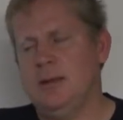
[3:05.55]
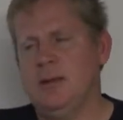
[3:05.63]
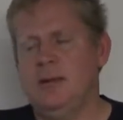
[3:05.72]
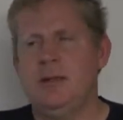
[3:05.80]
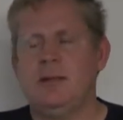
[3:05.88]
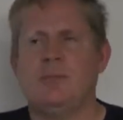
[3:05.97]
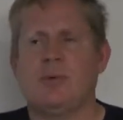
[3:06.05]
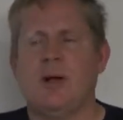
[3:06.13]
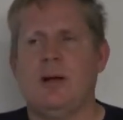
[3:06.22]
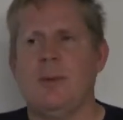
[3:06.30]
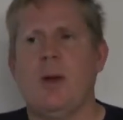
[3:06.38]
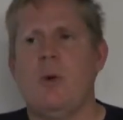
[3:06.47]
And he could
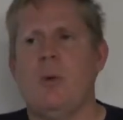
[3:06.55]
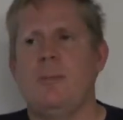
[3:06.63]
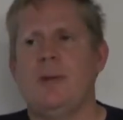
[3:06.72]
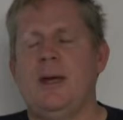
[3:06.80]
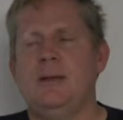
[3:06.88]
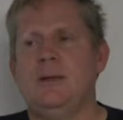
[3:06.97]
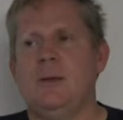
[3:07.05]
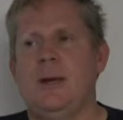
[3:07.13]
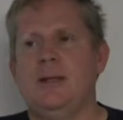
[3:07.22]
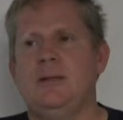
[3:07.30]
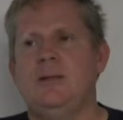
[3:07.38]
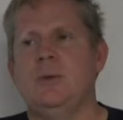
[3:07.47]
probably, oh, I'm not, you know,
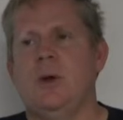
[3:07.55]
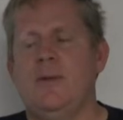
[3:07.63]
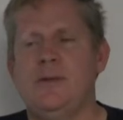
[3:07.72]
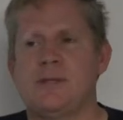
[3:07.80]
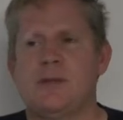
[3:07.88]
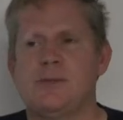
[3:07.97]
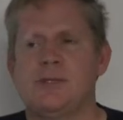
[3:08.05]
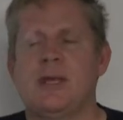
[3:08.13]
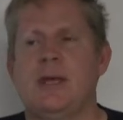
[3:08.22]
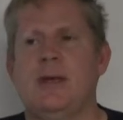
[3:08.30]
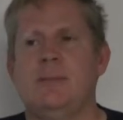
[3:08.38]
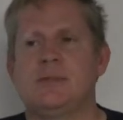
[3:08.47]
I didn't do all these other
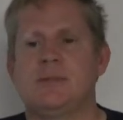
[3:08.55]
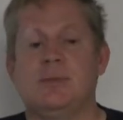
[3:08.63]
scams.